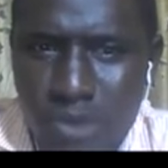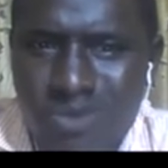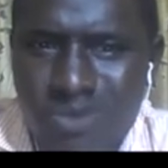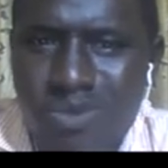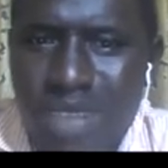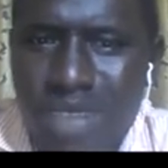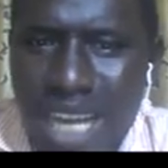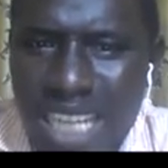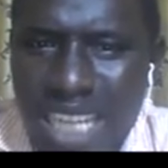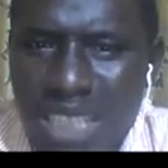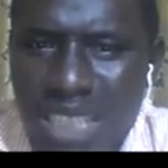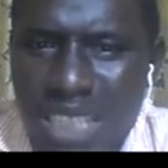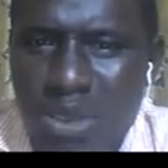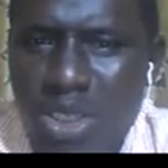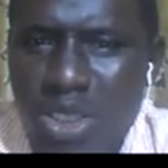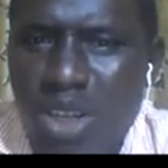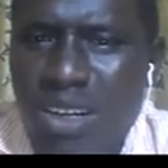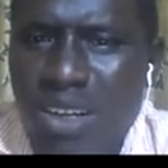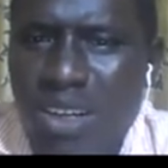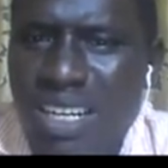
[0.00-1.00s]
Adoption of
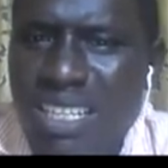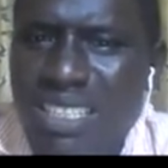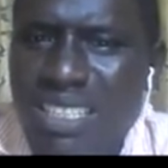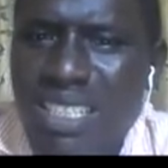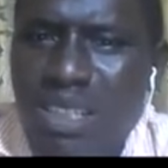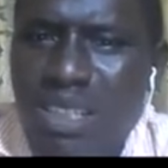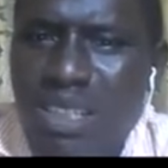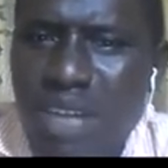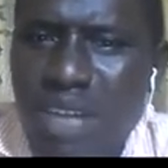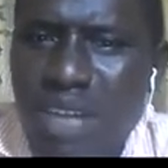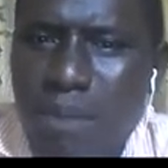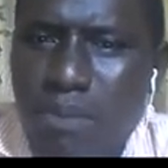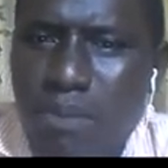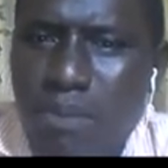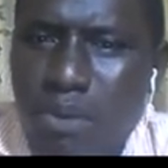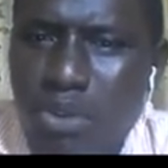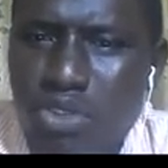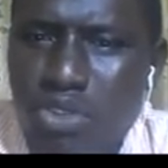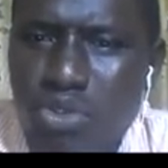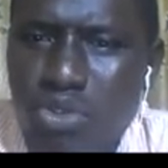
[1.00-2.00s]
creative
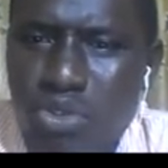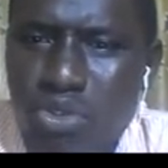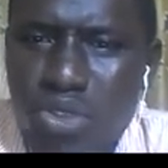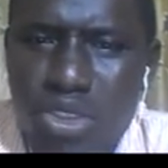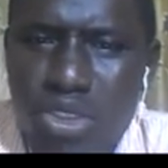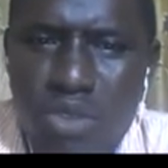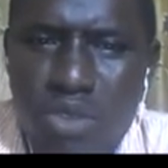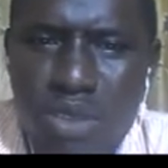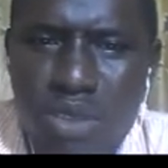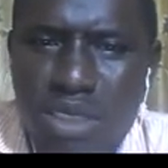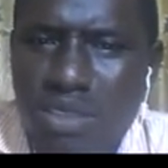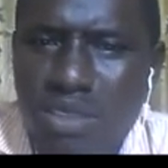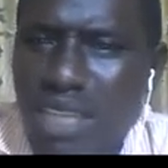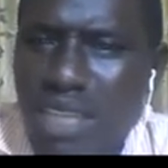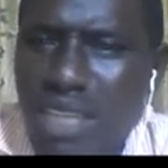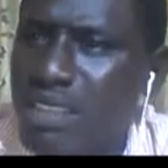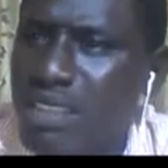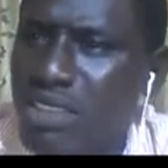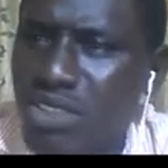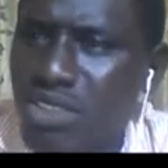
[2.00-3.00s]
approach through innovative tax
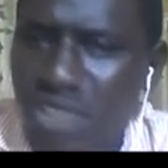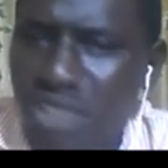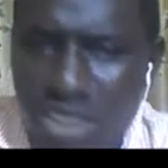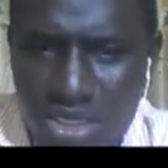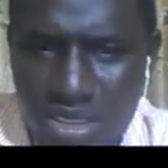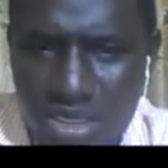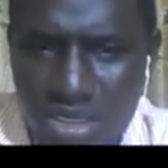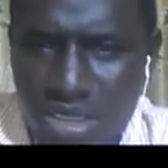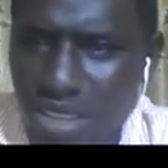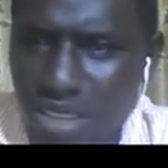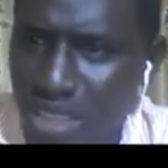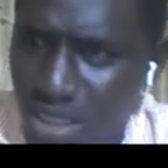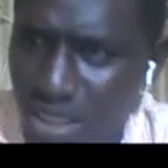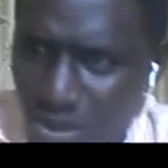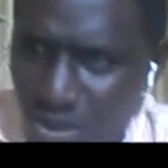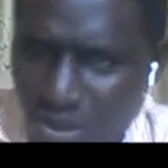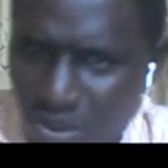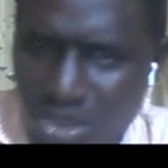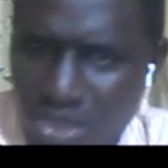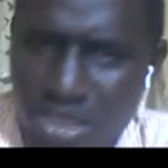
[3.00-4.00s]
legislations,
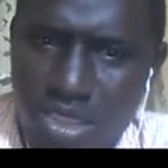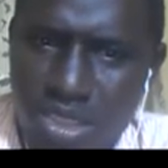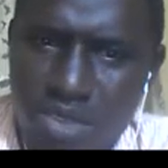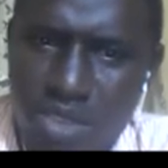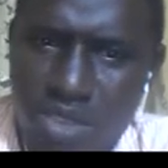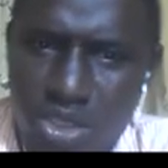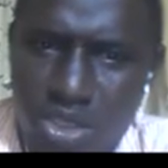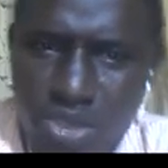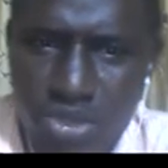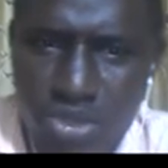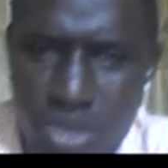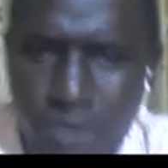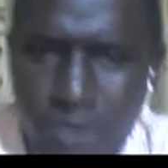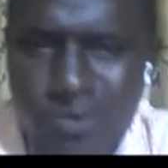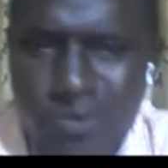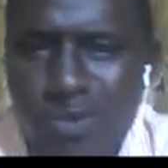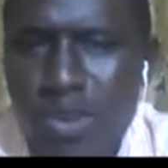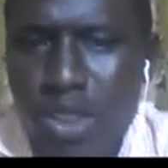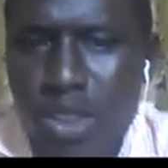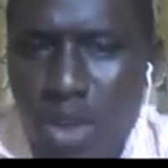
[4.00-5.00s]
innovations,
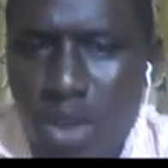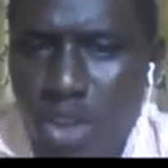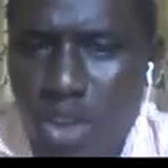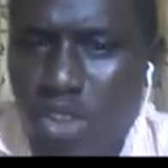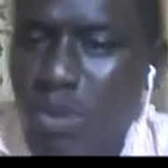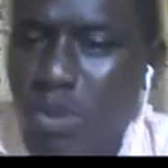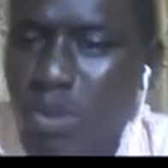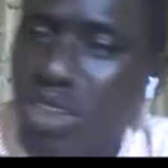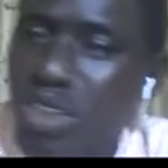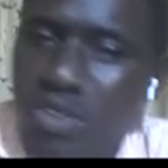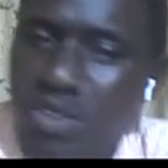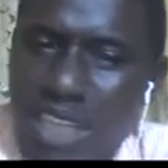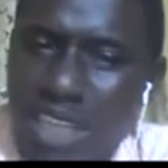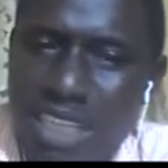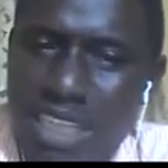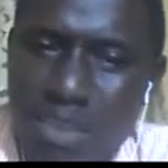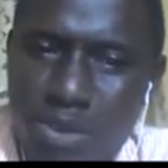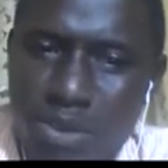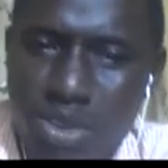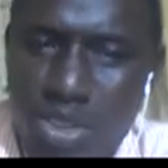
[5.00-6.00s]
automation of tax
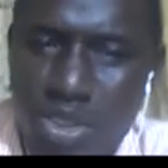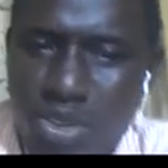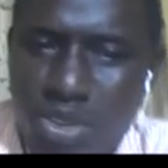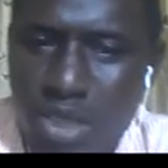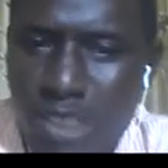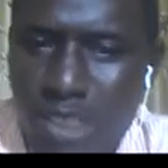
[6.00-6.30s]
administration,